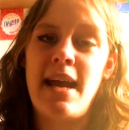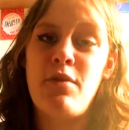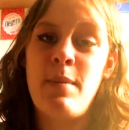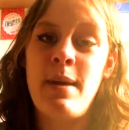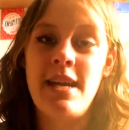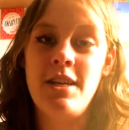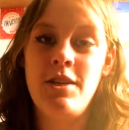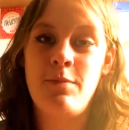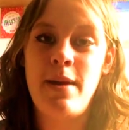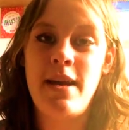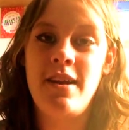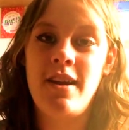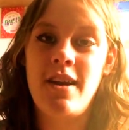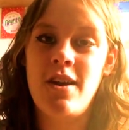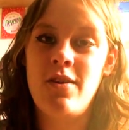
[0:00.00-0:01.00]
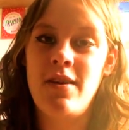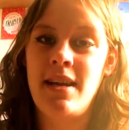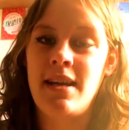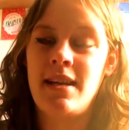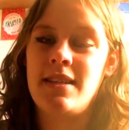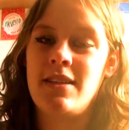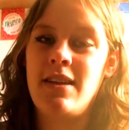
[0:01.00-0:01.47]
animated debate
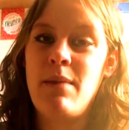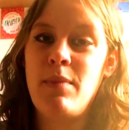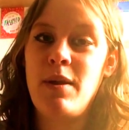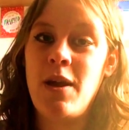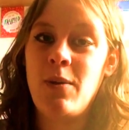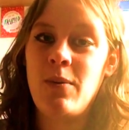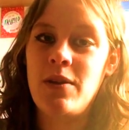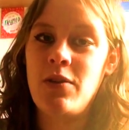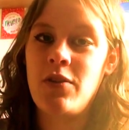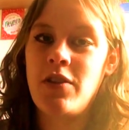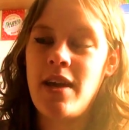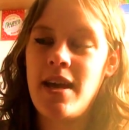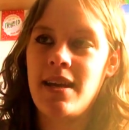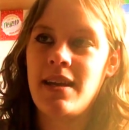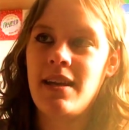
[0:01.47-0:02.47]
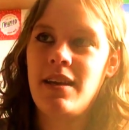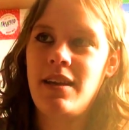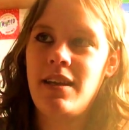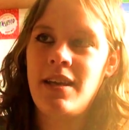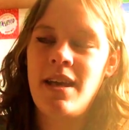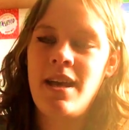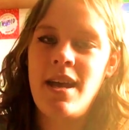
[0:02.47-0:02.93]
going, so let me know what you think.
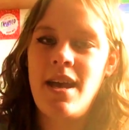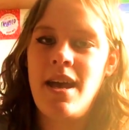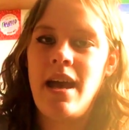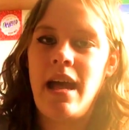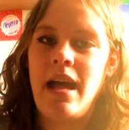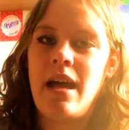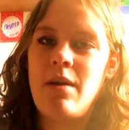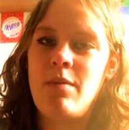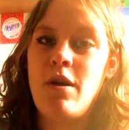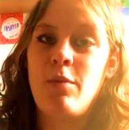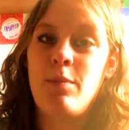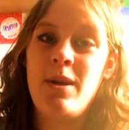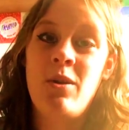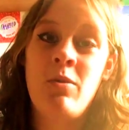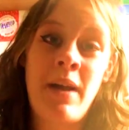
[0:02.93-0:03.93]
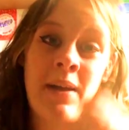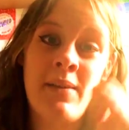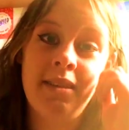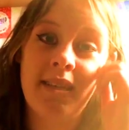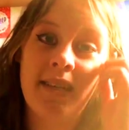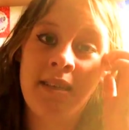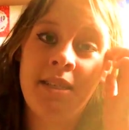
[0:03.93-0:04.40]
I'll be
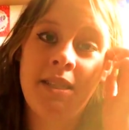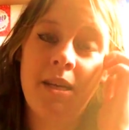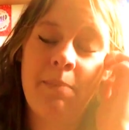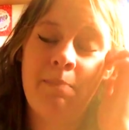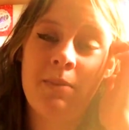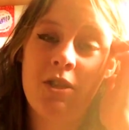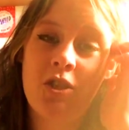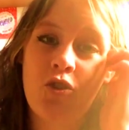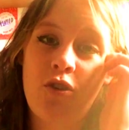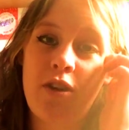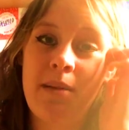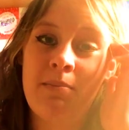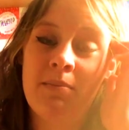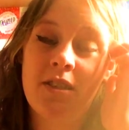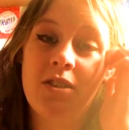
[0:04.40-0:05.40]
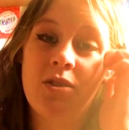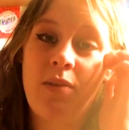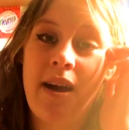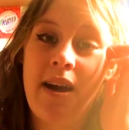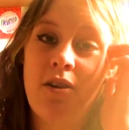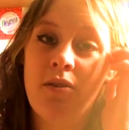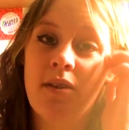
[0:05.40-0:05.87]
around in some streams as
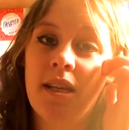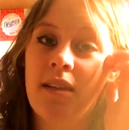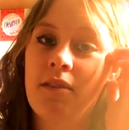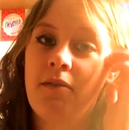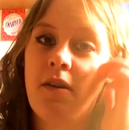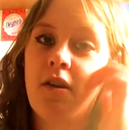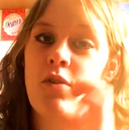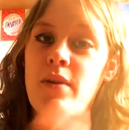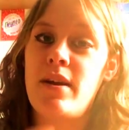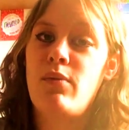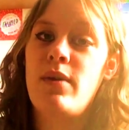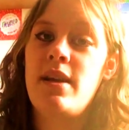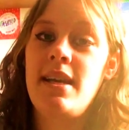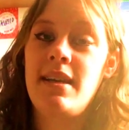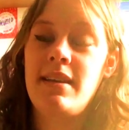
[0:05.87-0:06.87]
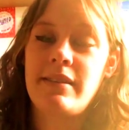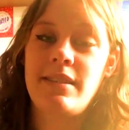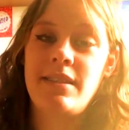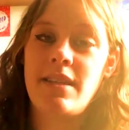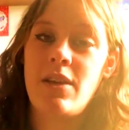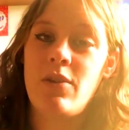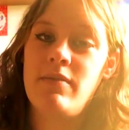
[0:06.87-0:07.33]
well in the following weeks,
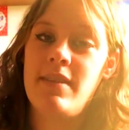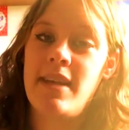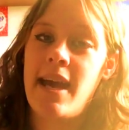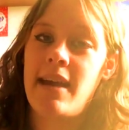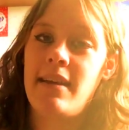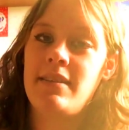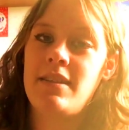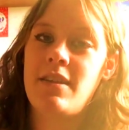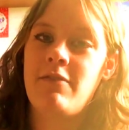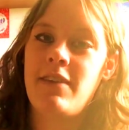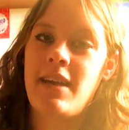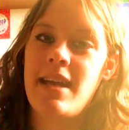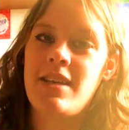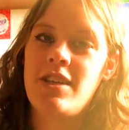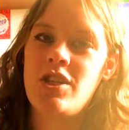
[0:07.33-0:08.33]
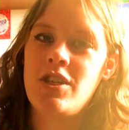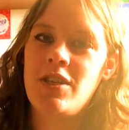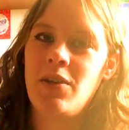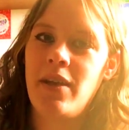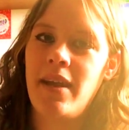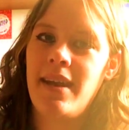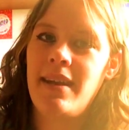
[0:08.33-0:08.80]
so yeah, don't forget to
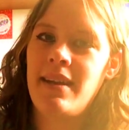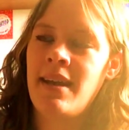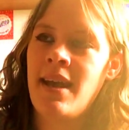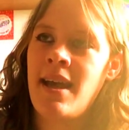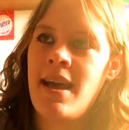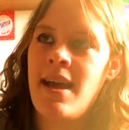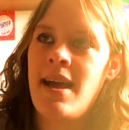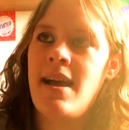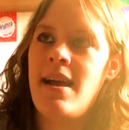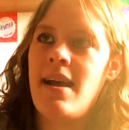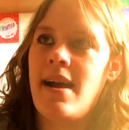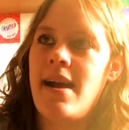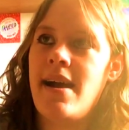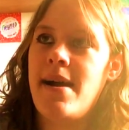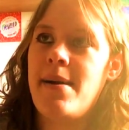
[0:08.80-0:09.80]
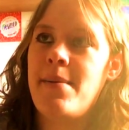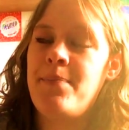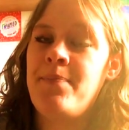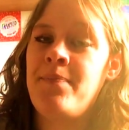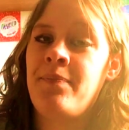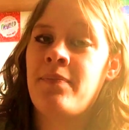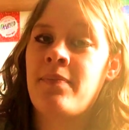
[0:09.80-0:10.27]
tune
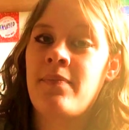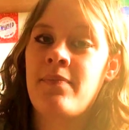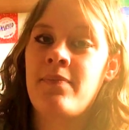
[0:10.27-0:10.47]
in.